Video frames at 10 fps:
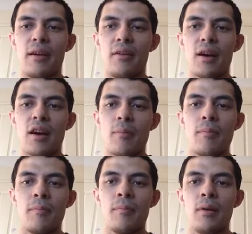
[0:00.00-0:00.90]

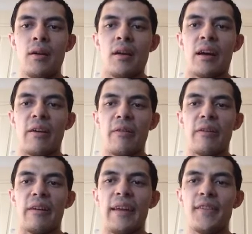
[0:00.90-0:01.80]
and
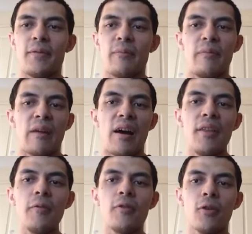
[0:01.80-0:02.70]
his
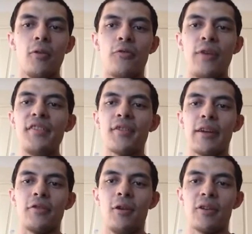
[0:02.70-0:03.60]
other good feats is
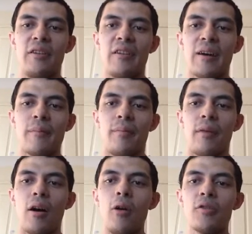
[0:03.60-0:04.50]
knocking
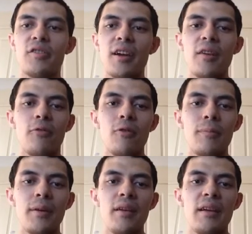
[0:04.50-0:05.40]
the Hulk down for a
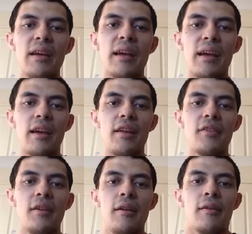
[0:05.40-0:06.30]
bit,
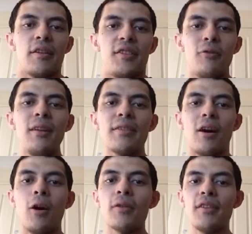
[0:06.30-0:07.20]
and considering that
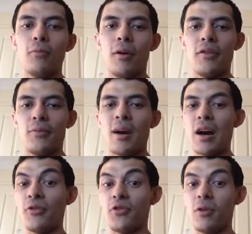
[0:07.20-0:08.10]
the Hulk is one of
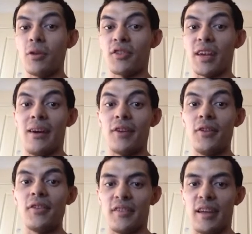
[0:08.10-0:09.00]
Marvel's strongest
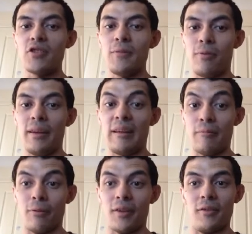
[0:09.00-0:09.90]
characters, it's actually pretty
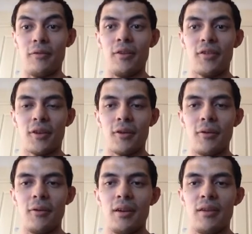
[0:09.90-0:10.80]
impressive.
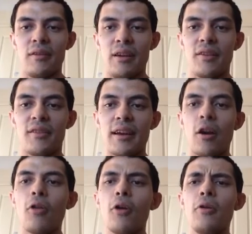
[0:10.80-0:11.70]
So, there's that.
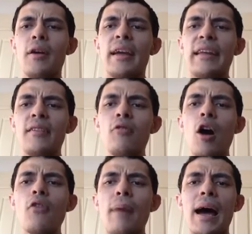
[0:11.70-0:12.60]
Although, he didn't
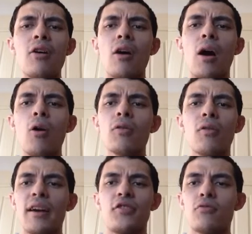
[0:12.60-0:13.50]
overpower Hulk
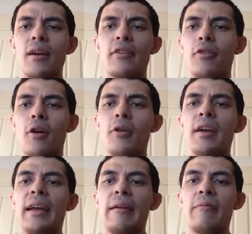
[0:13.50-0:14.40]
like strength, no,
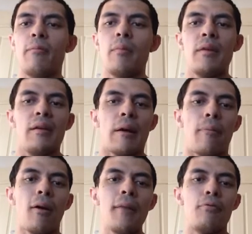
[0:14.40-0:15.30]
he
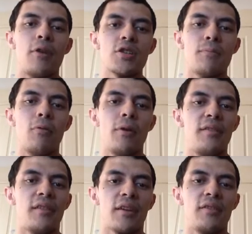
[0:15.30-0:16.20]
applied pressure
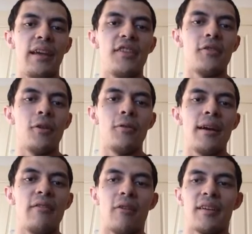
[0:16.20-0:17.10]
point techniques and all
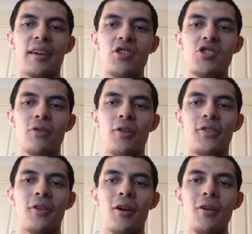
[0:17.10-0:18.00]
that, like Kenshiro
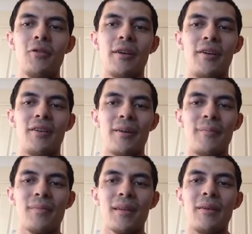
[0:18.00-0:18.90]
style,
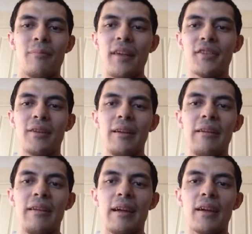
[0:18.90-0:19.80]
and
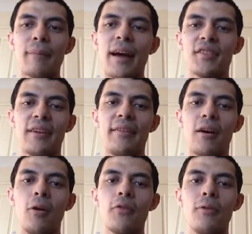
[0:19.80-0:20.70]
basically incapacitated the
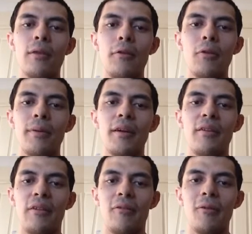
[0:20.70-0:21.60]
Hulk for a little
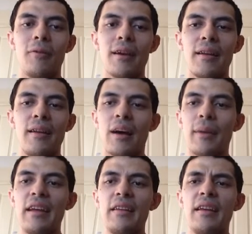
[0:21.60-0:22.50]
bit and all that. I
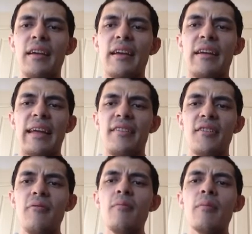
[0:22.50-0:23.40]
mean, he
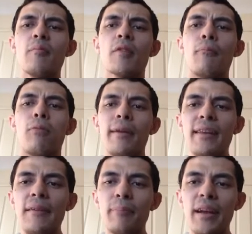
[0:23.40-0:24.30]
didn't
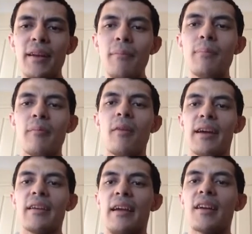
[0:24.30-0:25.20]
completely beat him, but
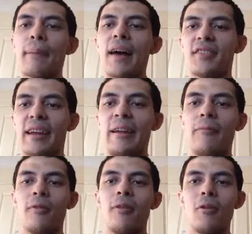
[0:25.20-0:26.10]
incapacitated
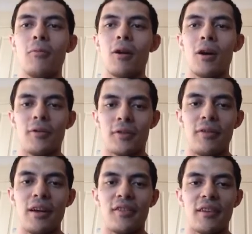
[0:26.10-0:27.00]
him for a little while,
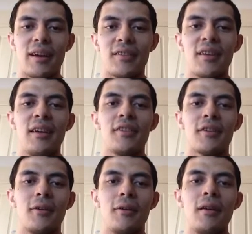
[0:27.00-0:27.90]
so there's that.
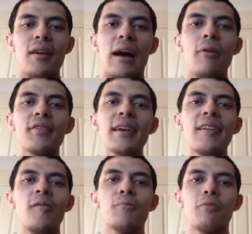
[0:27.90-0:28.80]
So I would say
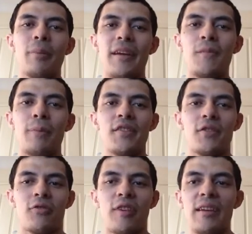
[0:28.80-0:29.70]
that it was probably his
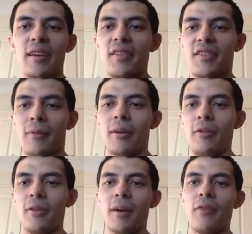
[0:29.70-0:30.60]
best feat against someone
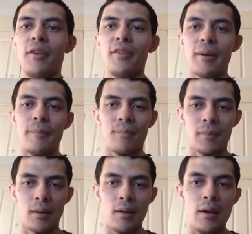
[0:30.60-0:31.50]
who's above his
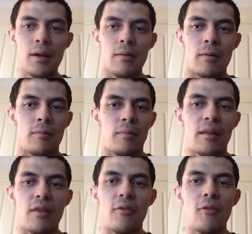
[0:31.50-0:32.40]

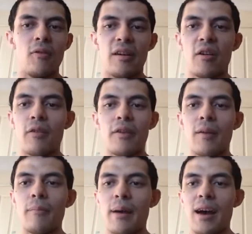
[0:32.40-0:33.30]
level
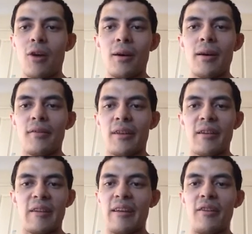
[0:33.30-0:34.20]
of power
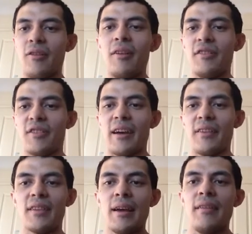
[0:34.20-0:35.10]
and
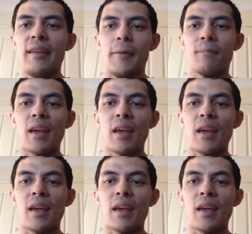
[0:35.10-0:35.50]
stats. Now,